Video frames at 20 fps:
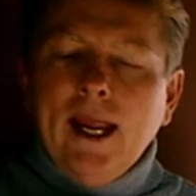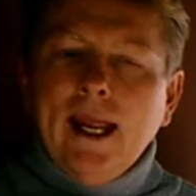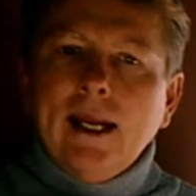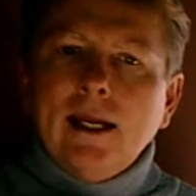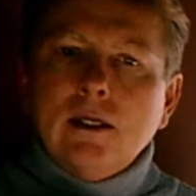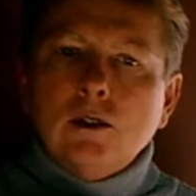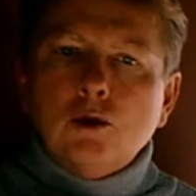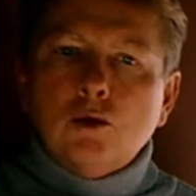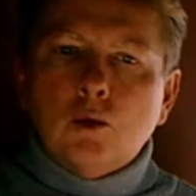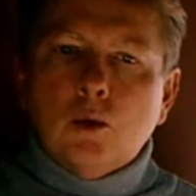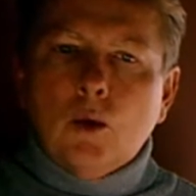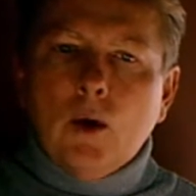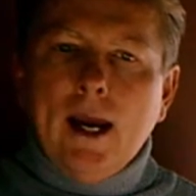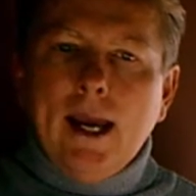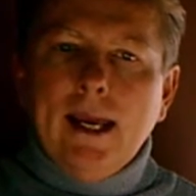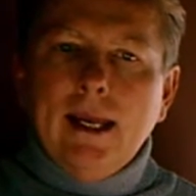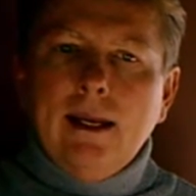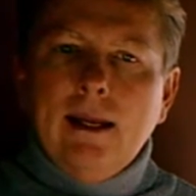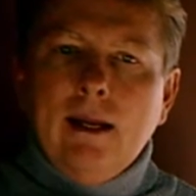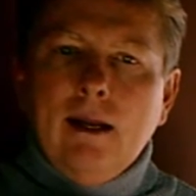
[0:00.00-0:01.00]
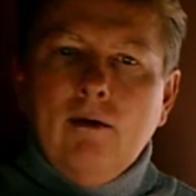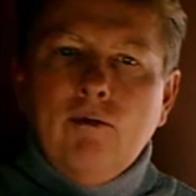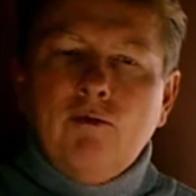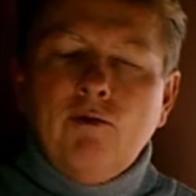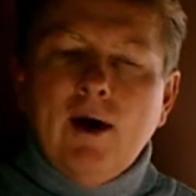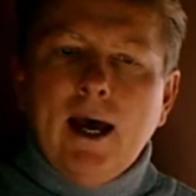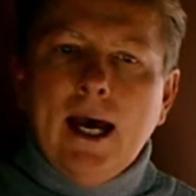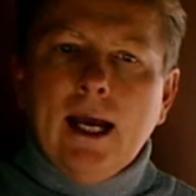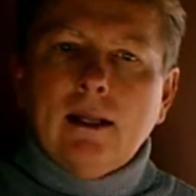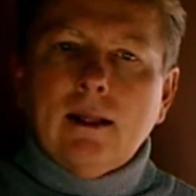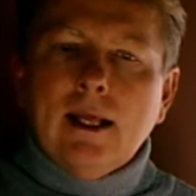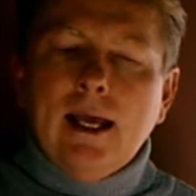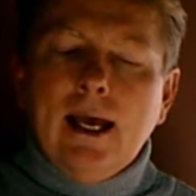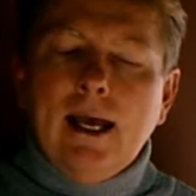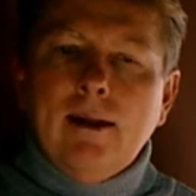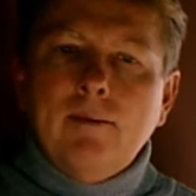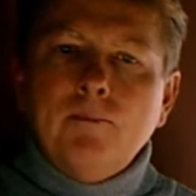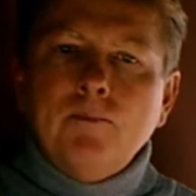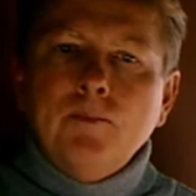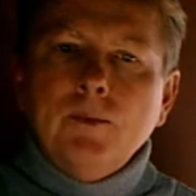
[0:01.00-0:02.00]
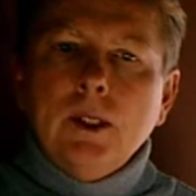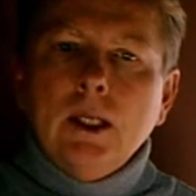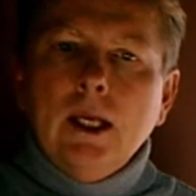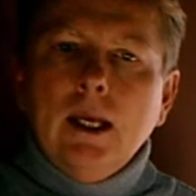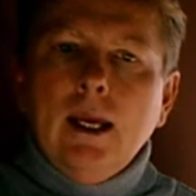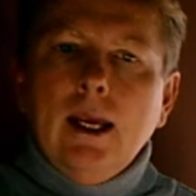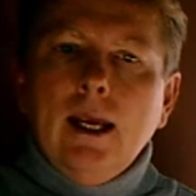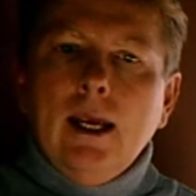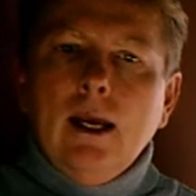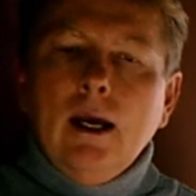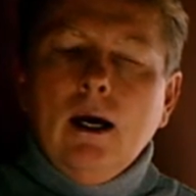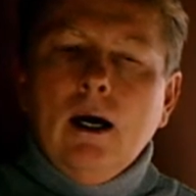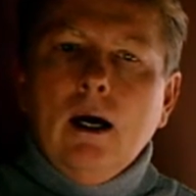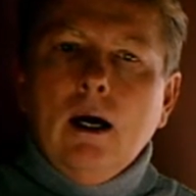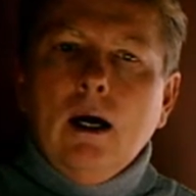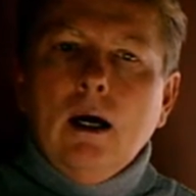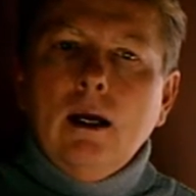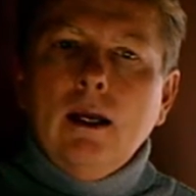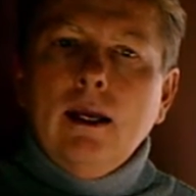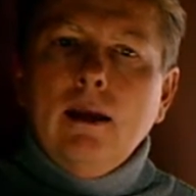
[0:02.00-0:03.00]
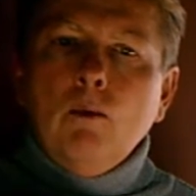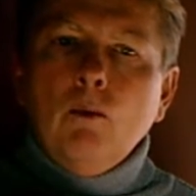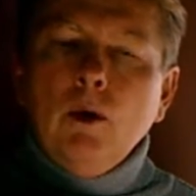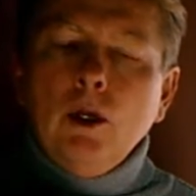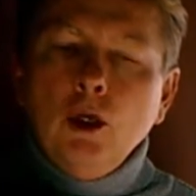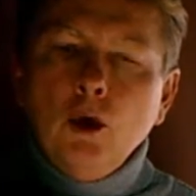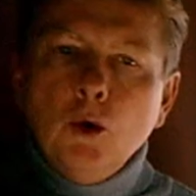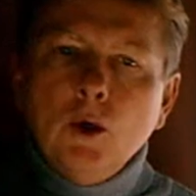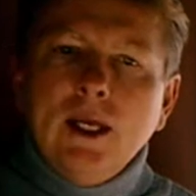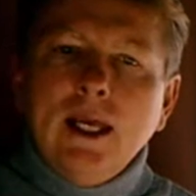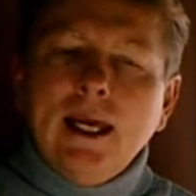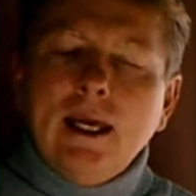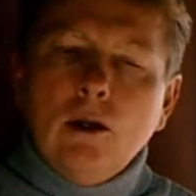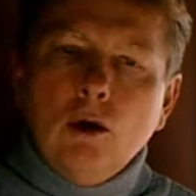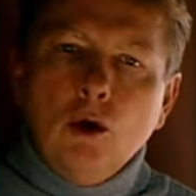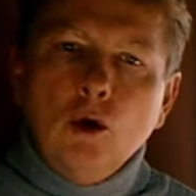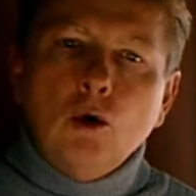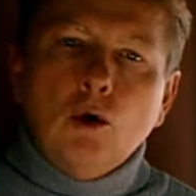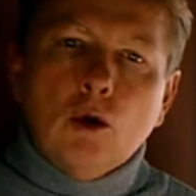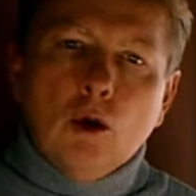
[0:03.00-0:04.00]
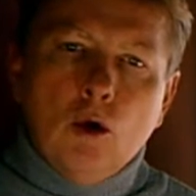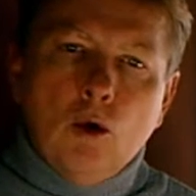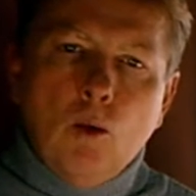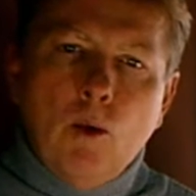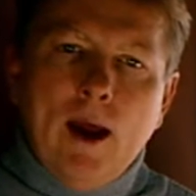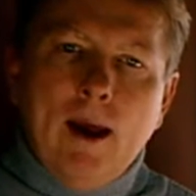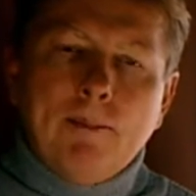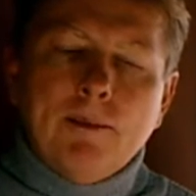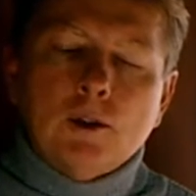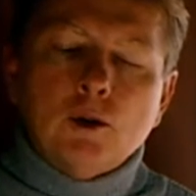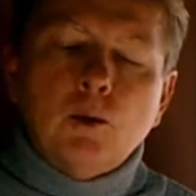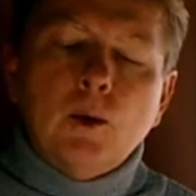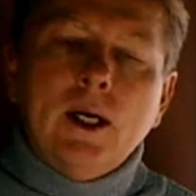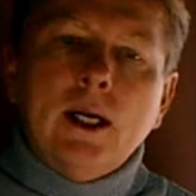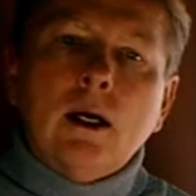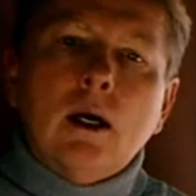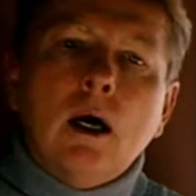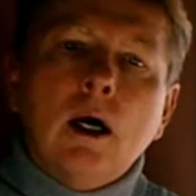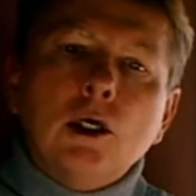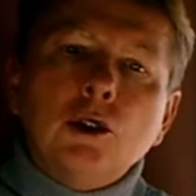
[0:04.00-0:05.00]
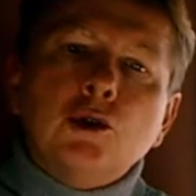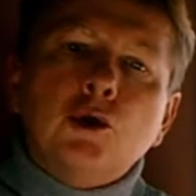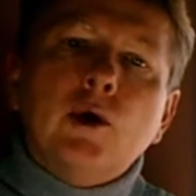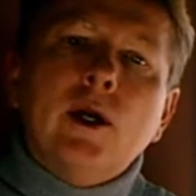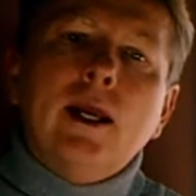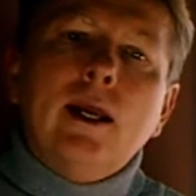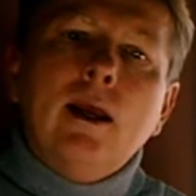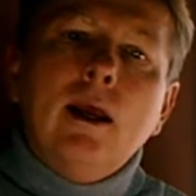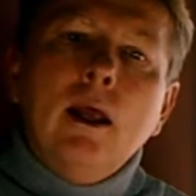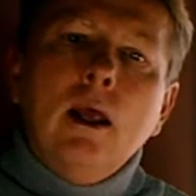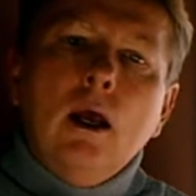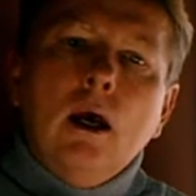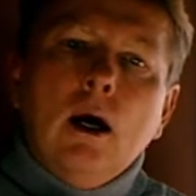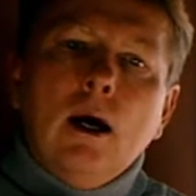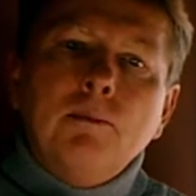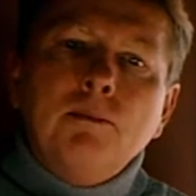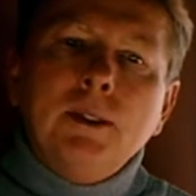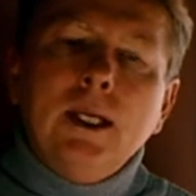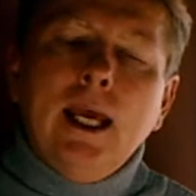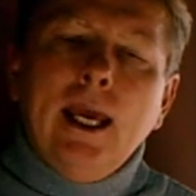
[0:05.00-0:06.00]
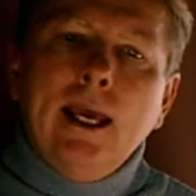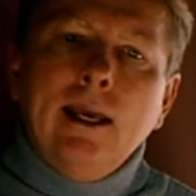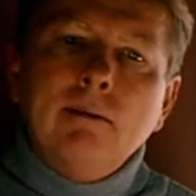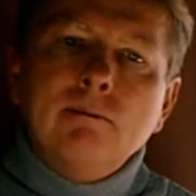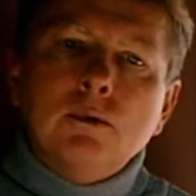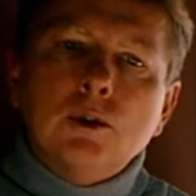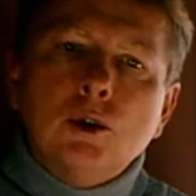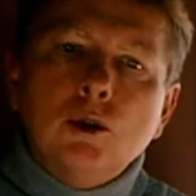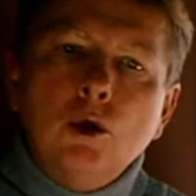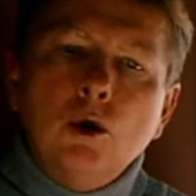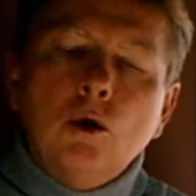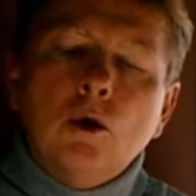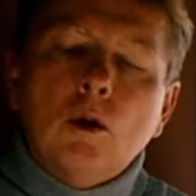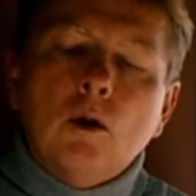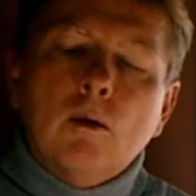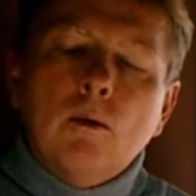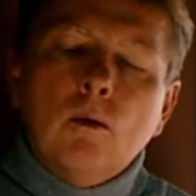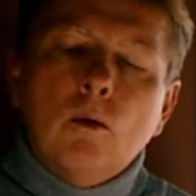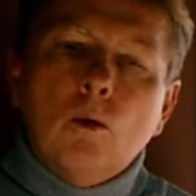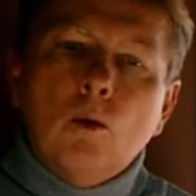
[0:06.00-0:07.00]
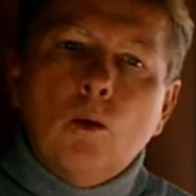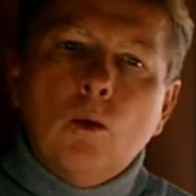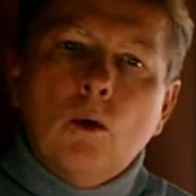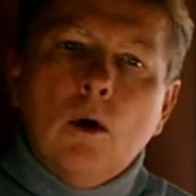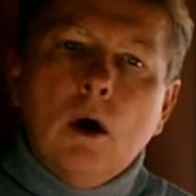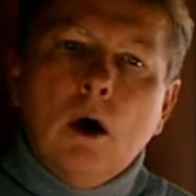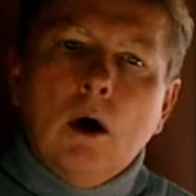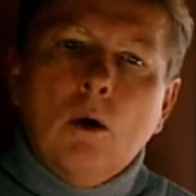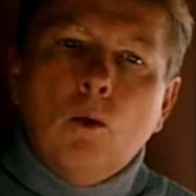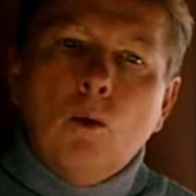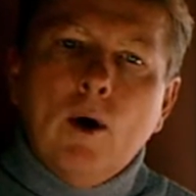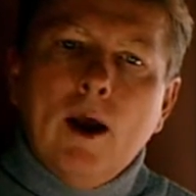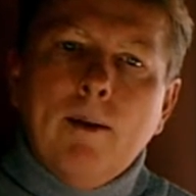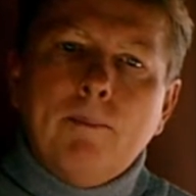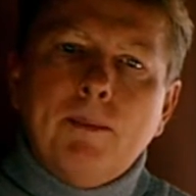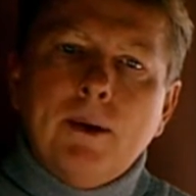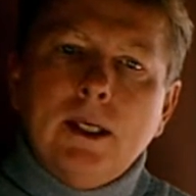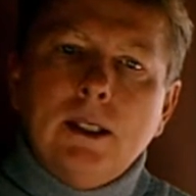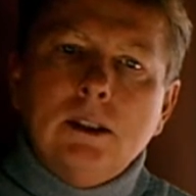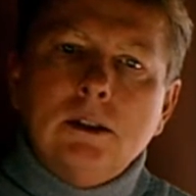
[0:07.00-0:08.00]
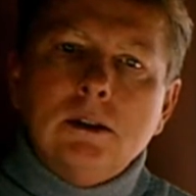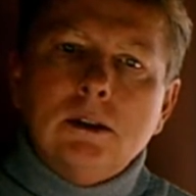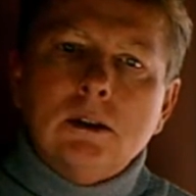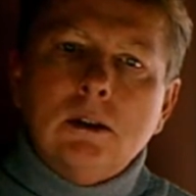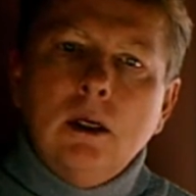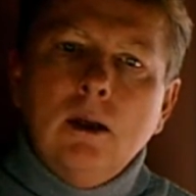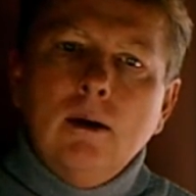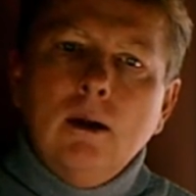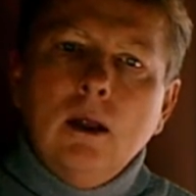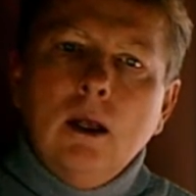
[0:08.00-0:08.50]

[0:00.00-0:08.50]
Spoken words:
is right in the fact that when you get nuclear weapons, when a country obtains nuclear weapons,